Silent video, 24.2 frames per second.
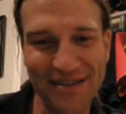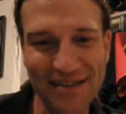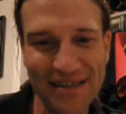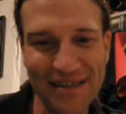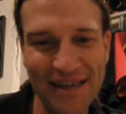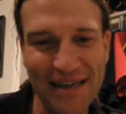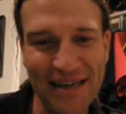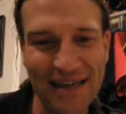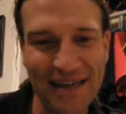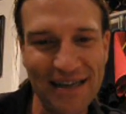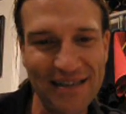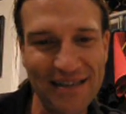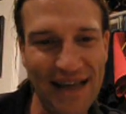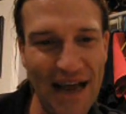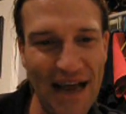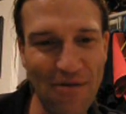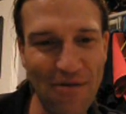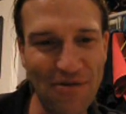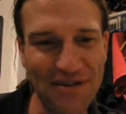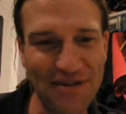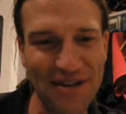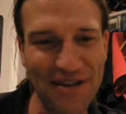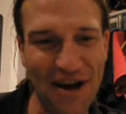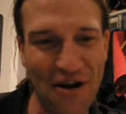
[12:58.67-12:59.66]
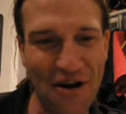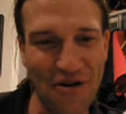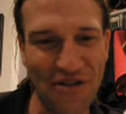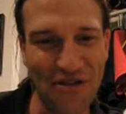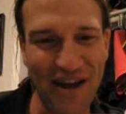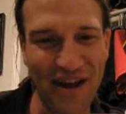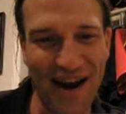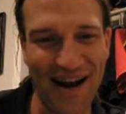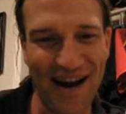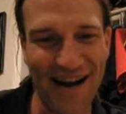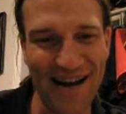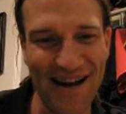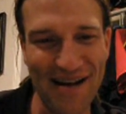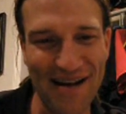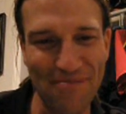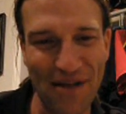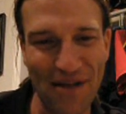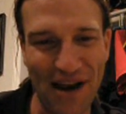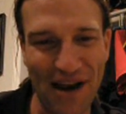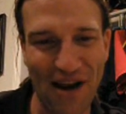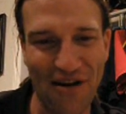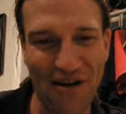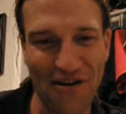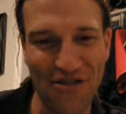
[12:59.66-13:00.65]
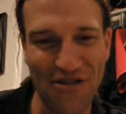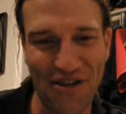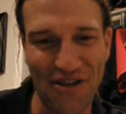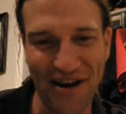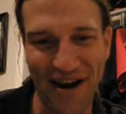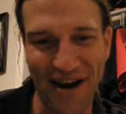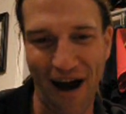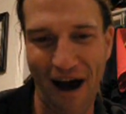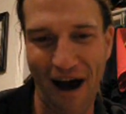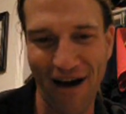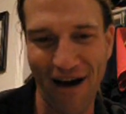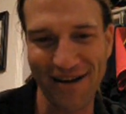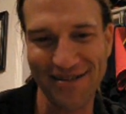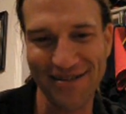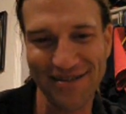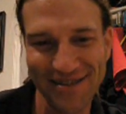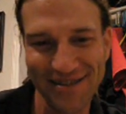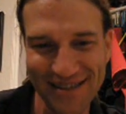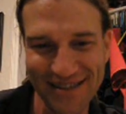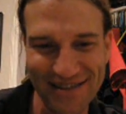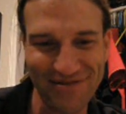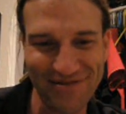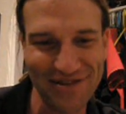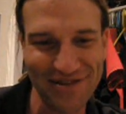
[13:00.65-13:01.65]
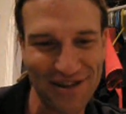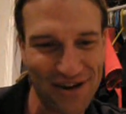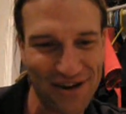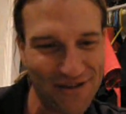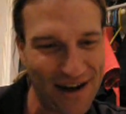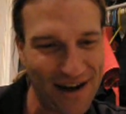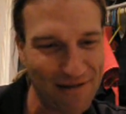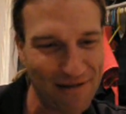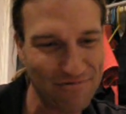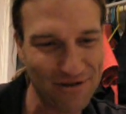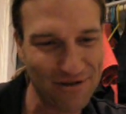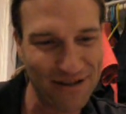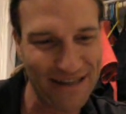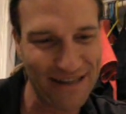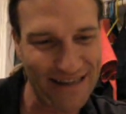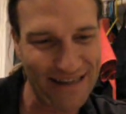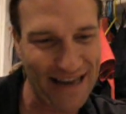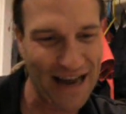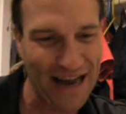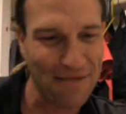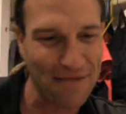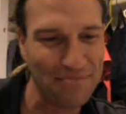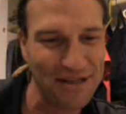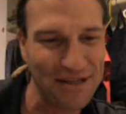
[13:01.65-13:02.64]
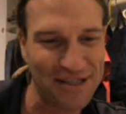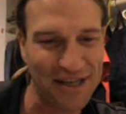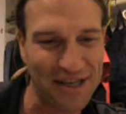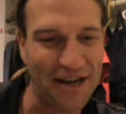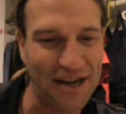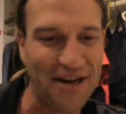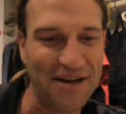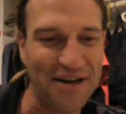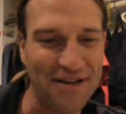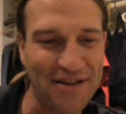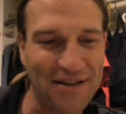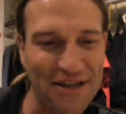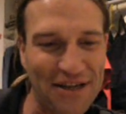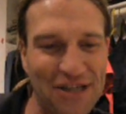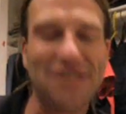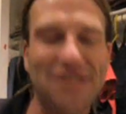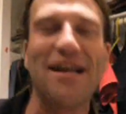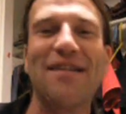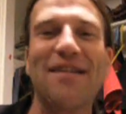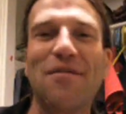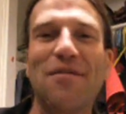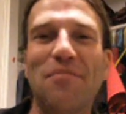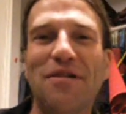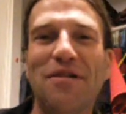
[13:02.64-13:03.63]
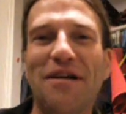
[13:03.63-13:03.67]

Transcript: They will know that I am the Lord their God, even though I really can't be seen, and they just have to